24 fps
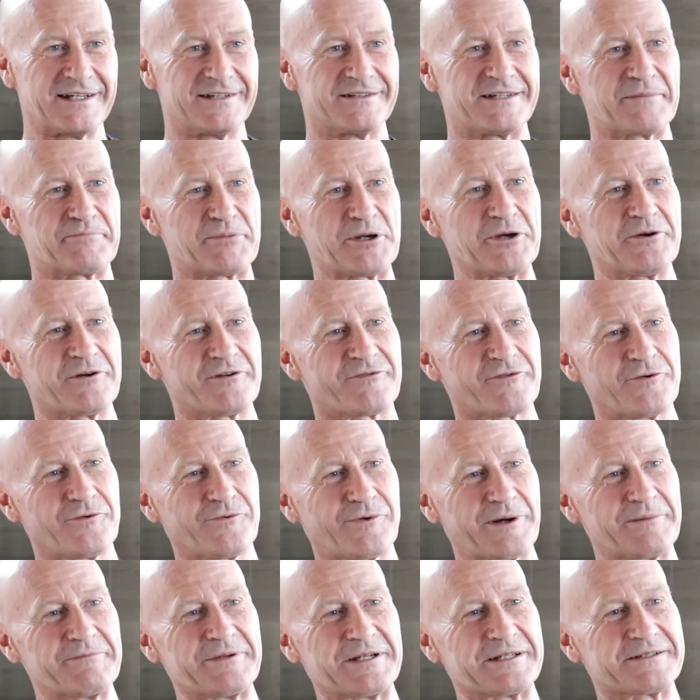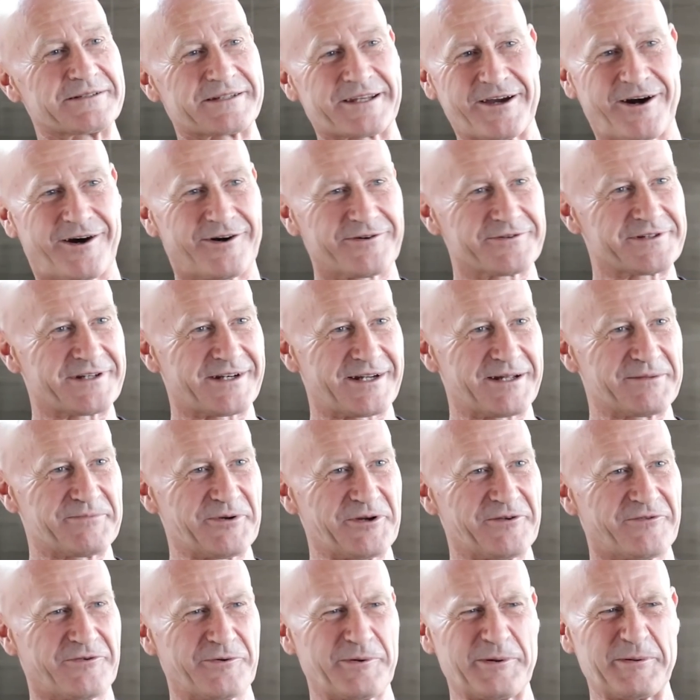they're beautiful women, Cole, you know,
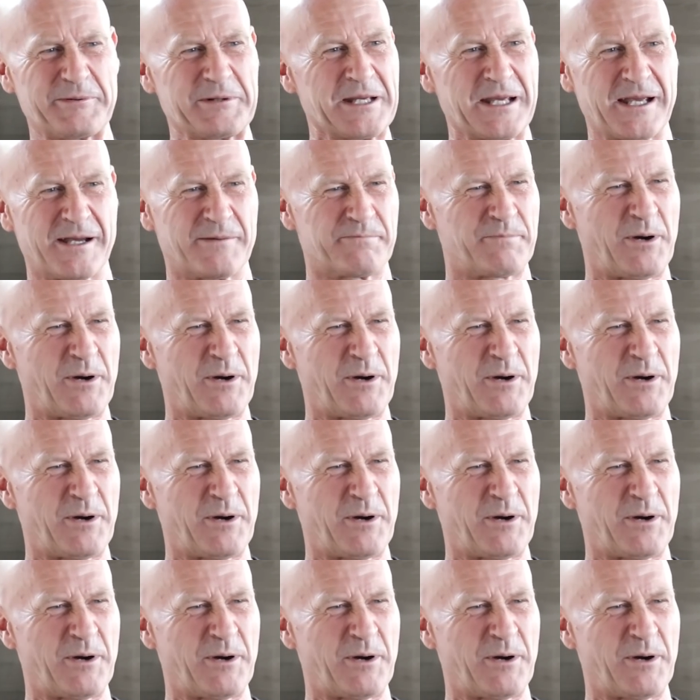beautiful women.